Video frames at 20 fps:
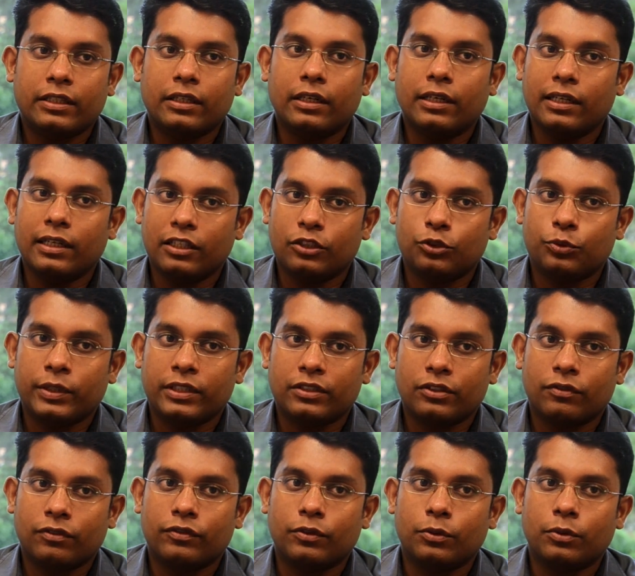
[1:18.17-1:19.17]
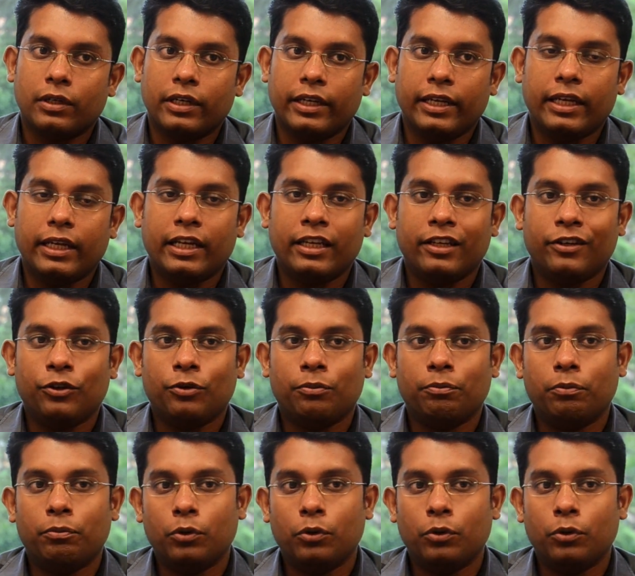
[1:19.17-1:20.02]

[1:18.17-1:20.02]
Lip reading: cartilage wears off totally and your